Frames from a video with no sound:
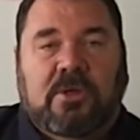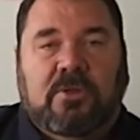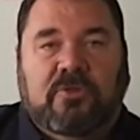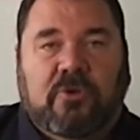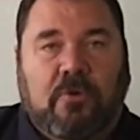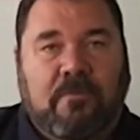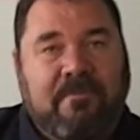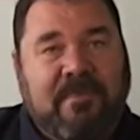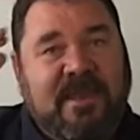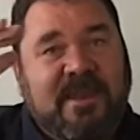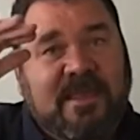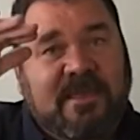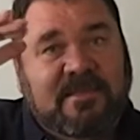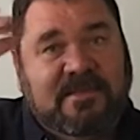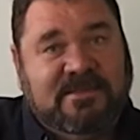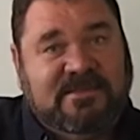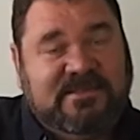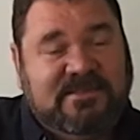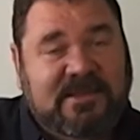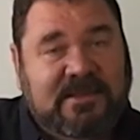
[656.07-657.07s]
though many of
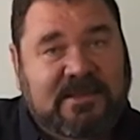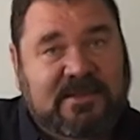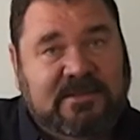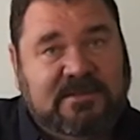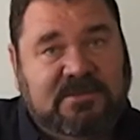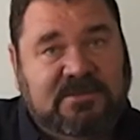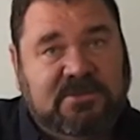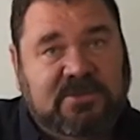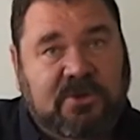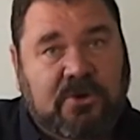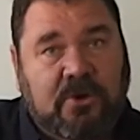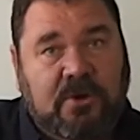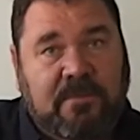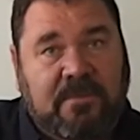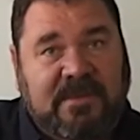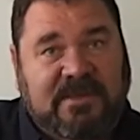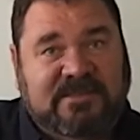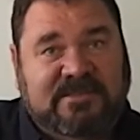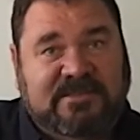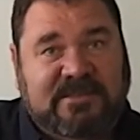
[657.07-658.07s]
the ceilings could
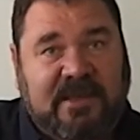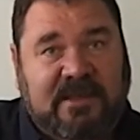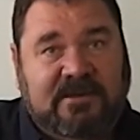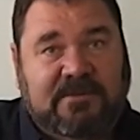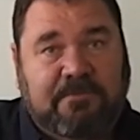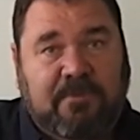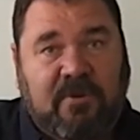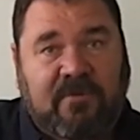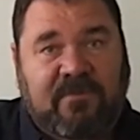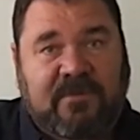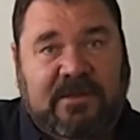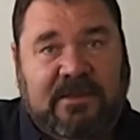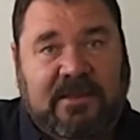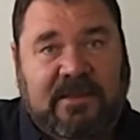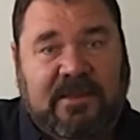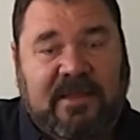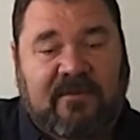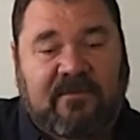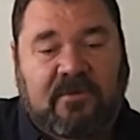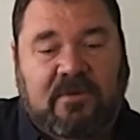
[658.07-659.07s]
be set perfectly
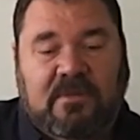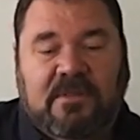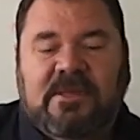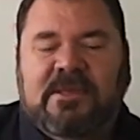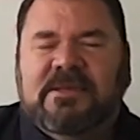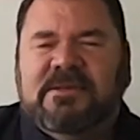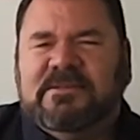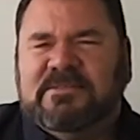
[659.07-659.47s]
level,